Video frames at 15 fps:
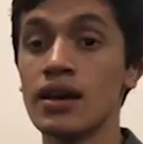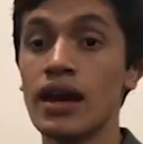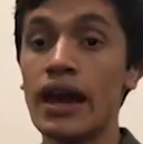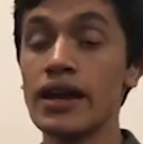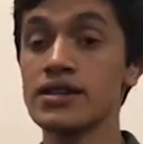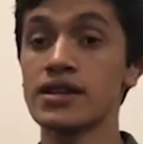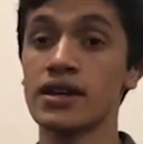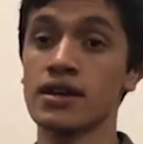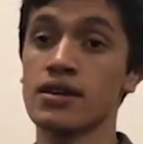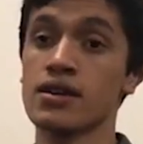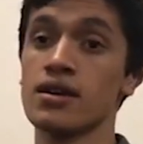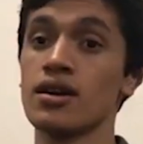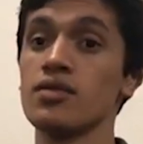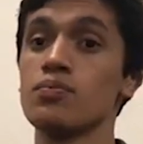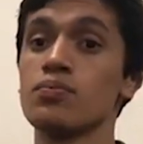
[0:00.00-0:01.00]

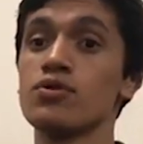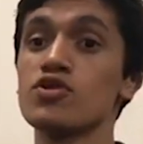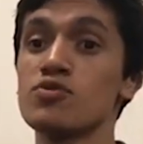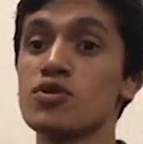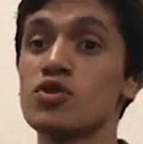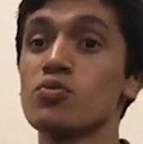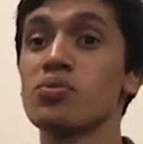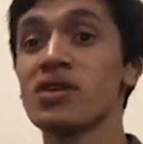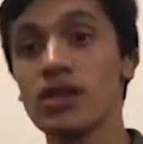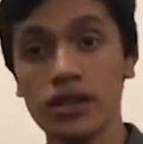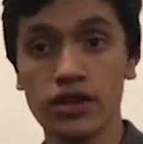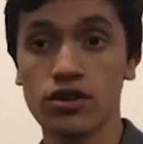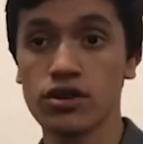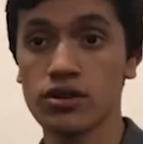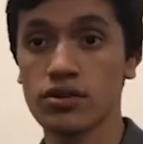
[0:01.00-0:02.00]
HKAA pushed me to be a
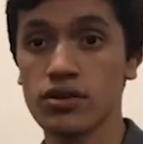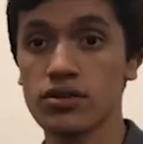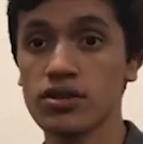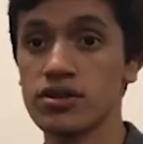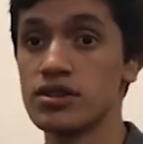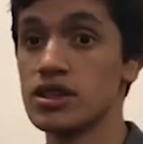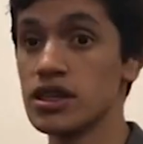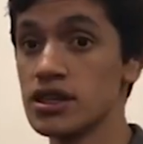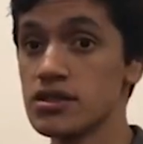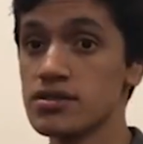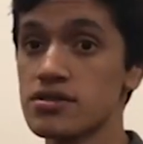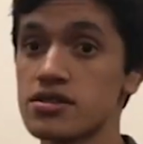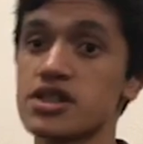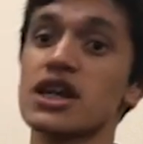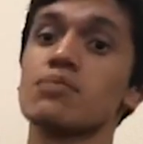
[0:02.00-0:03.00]
leader. The
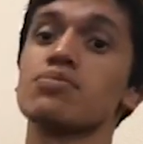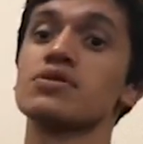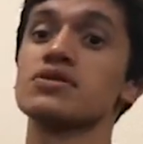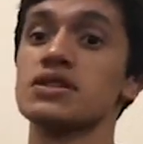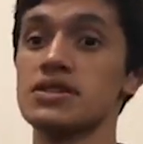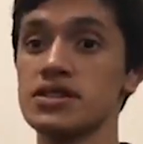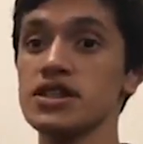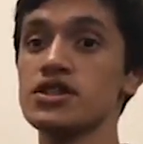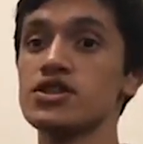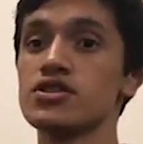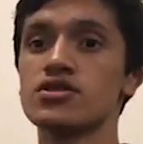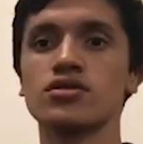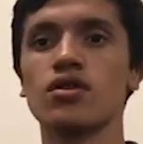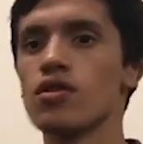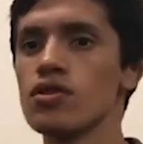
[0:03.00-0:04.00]
deans, chaplains, and
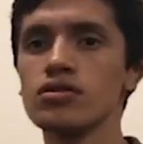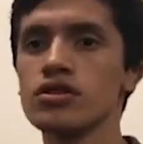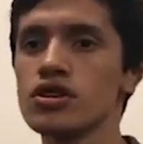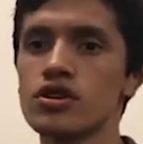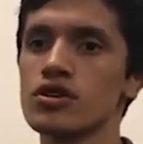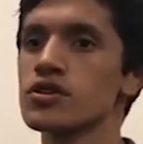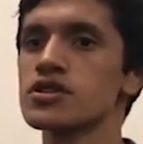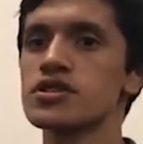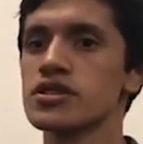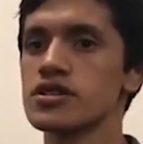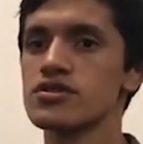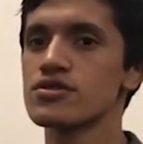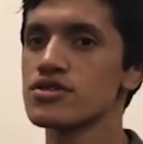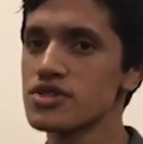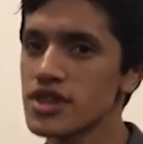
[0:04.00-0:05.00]
teachers all encouraged
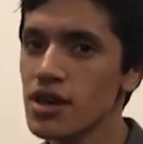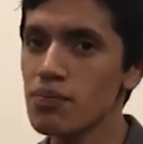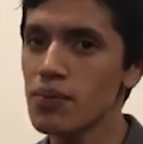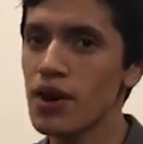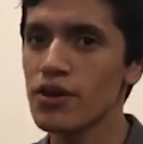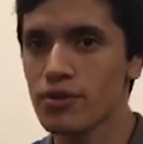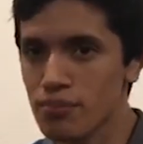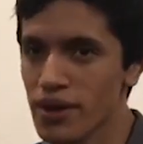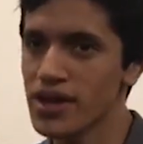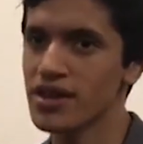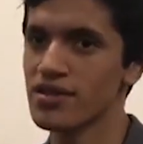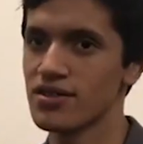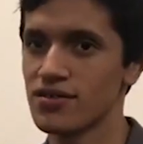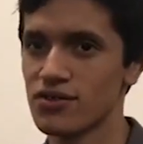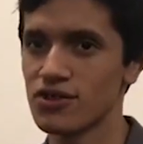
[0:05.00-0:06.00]
us to step out and make
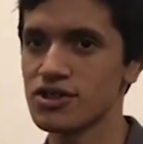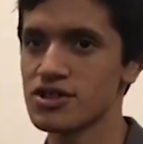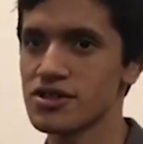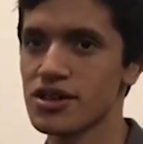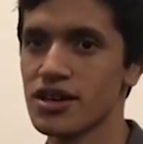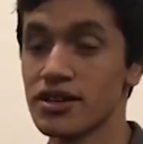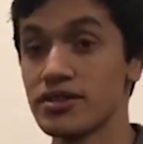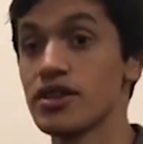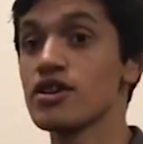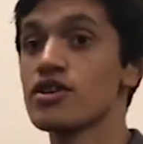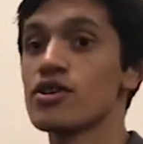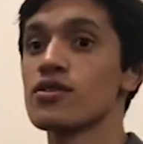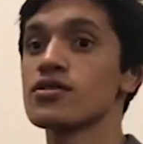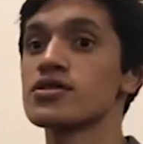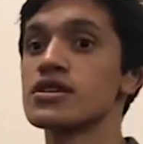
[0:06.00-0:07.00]
a difference. They
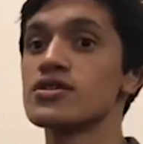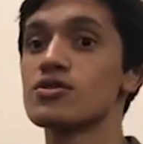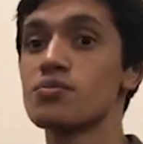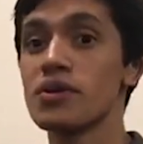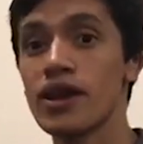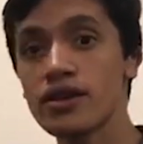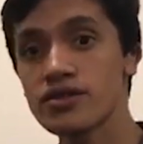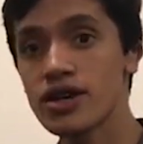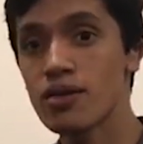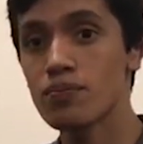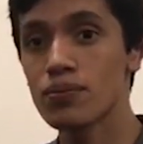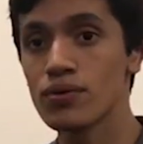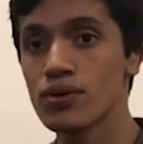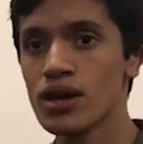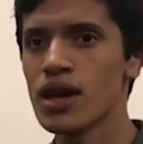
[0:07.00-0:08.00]
encouraged us to be an
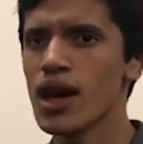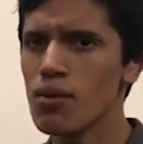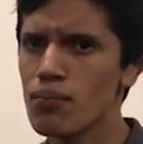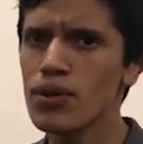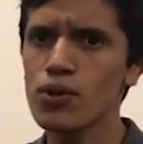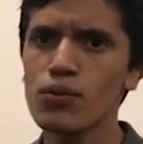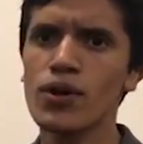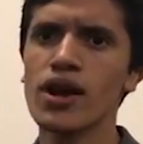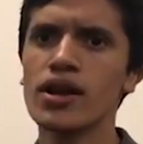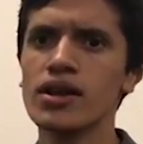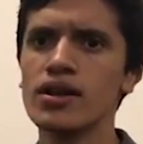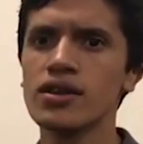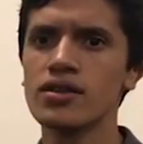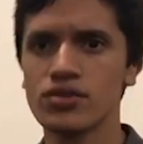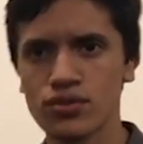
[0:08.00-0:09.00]
example and be
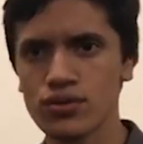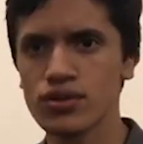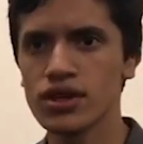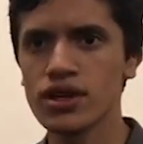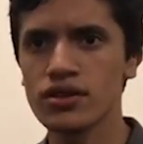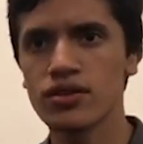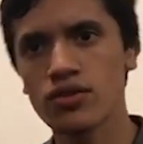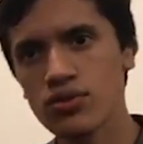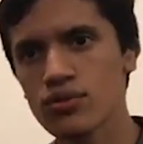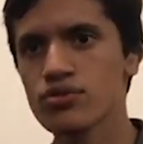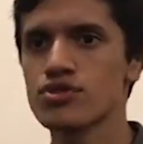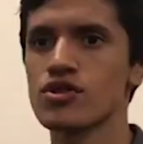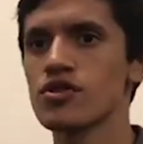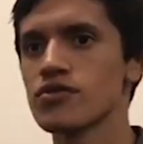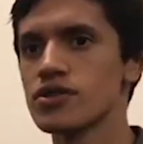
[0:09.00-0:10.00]
ready to lead through
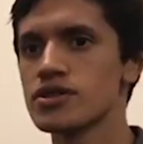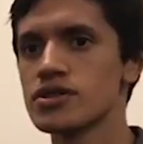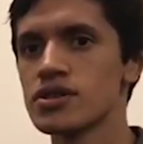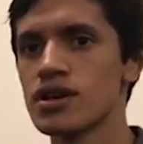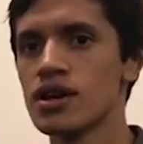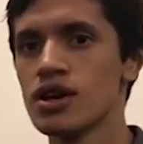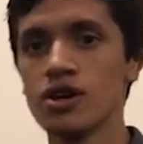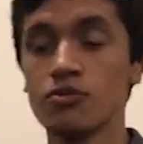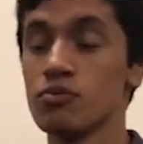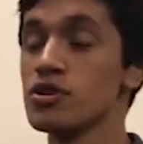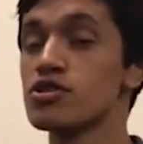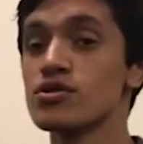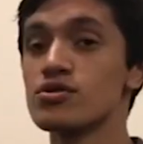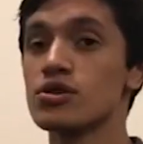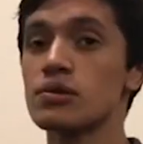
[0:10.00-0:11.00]
service.
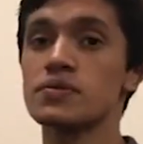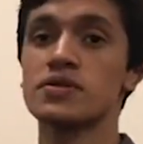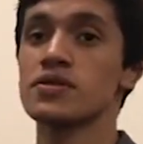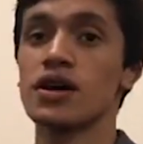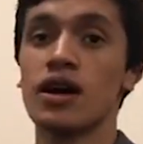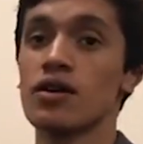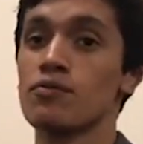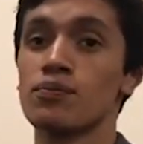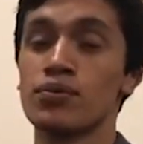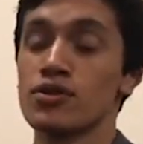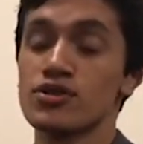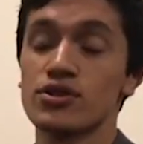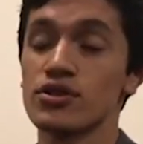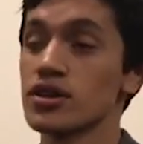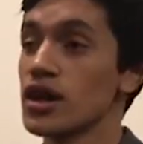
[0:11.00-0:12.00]
Mission trips, I
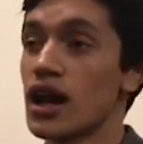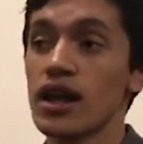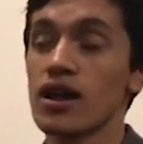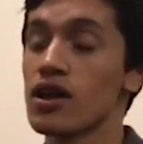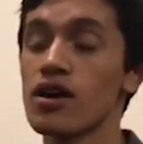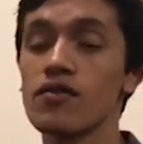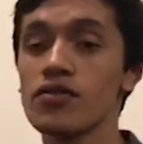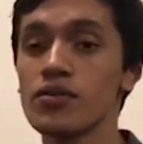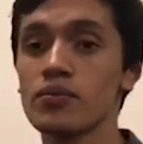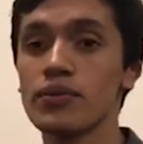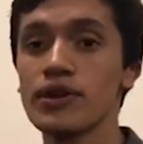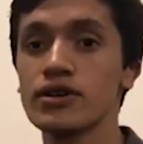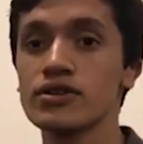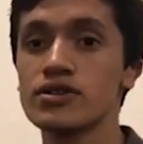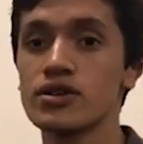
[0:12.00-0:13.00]
personally love them
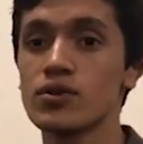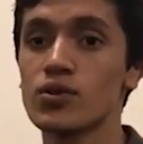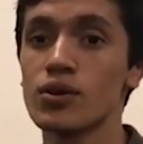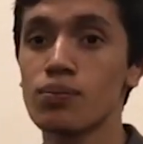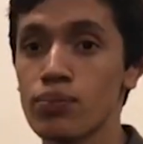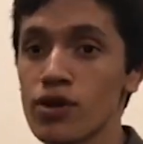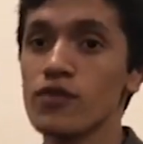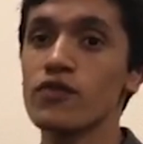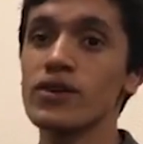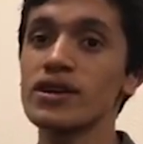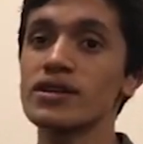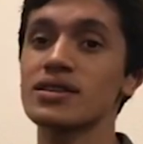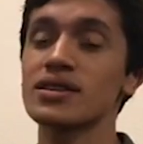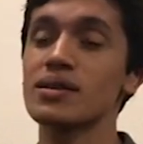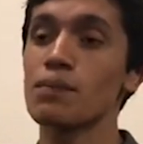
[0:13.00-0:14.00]
because they were a
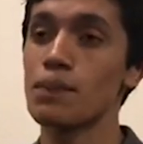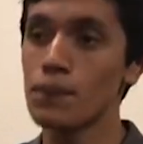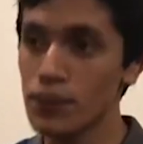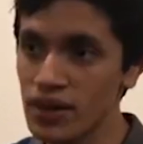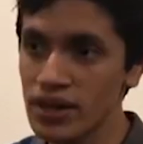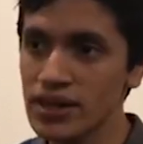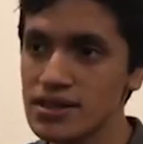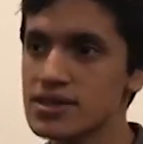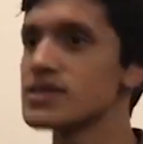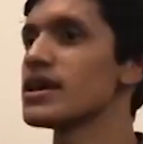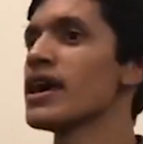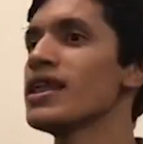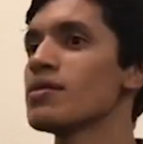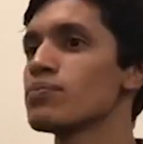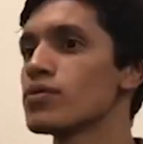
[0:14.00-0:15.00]
perfect place
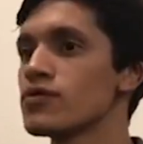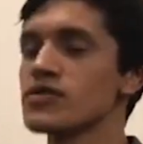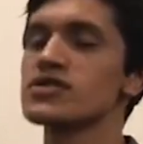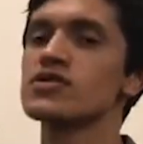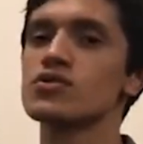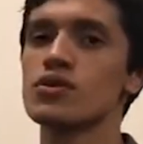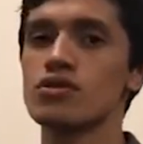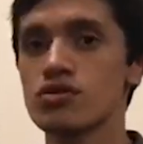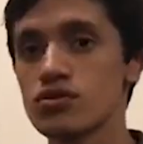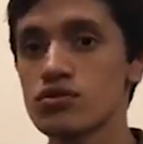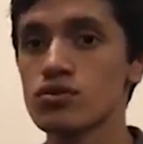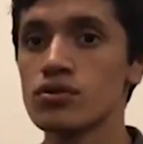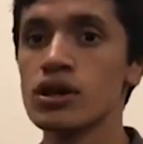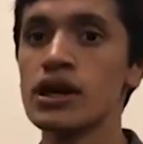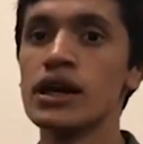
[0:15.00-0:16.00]
and a perfect situation
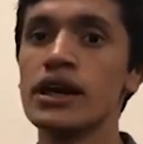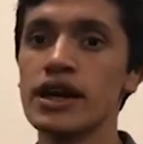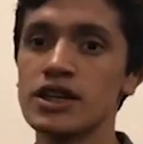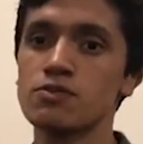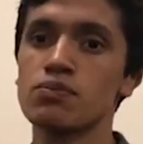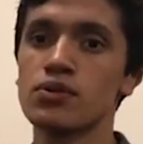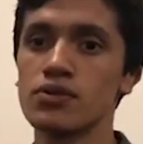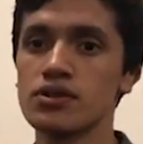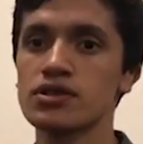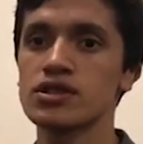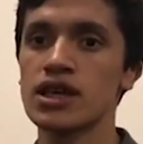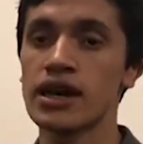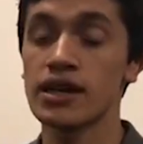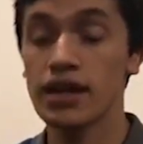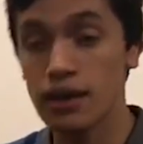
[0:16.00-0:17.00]
to experience
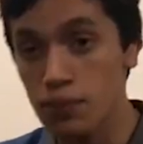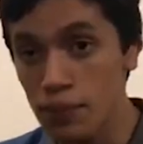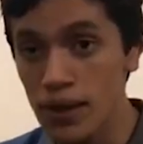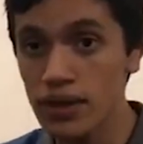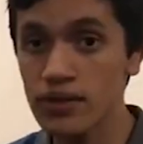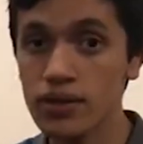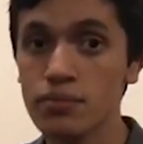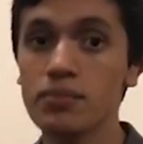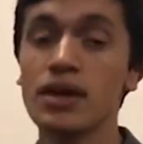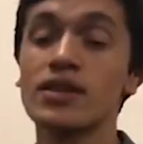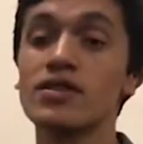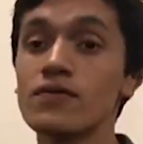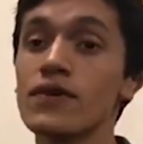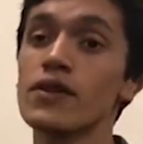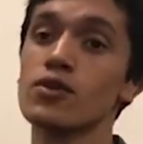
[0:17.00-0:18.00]
that and make them
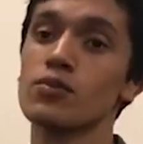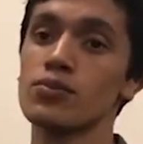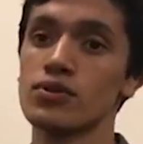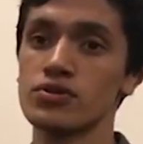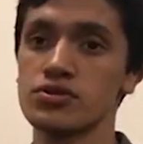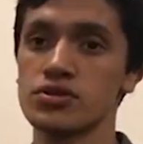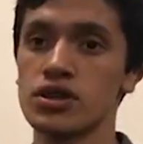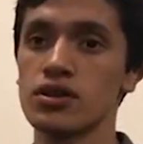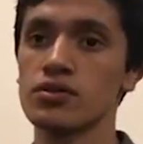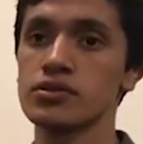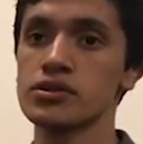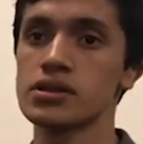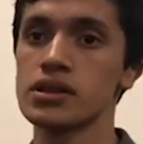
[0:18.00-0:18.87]
and develop those skills.